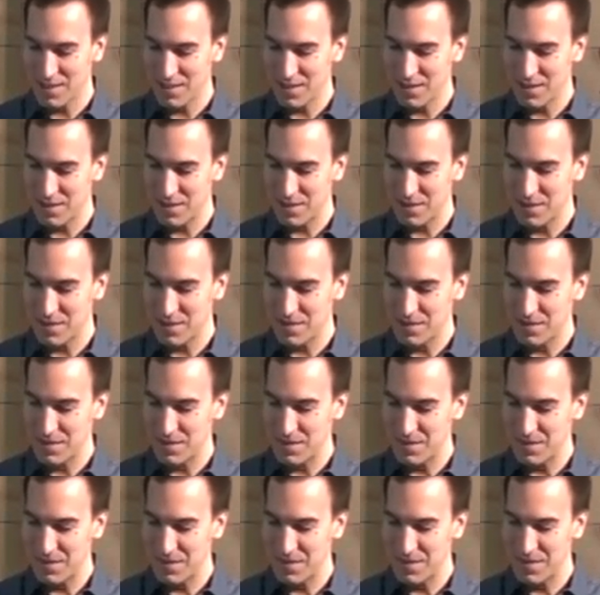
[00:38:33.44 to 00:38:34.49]

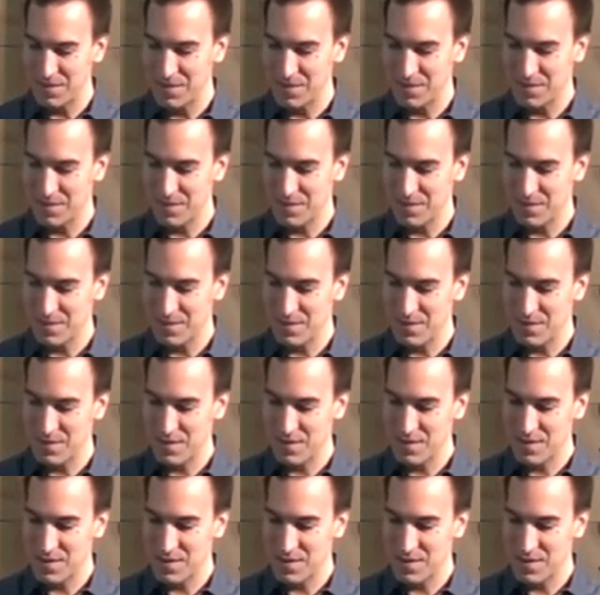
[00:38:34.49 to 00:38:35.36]
Nobody speaks.